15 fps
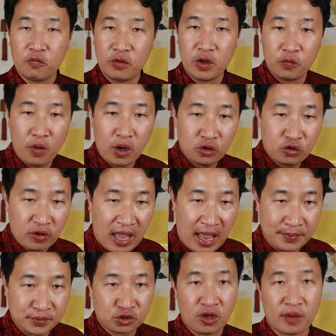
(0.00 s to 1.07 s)
We want to
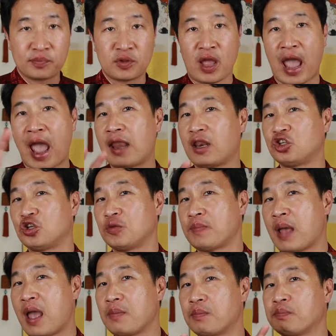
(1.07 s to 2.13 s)
absorb the energy
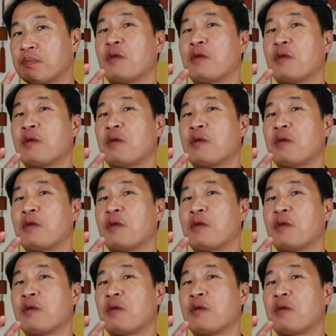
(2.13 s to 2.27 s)
back,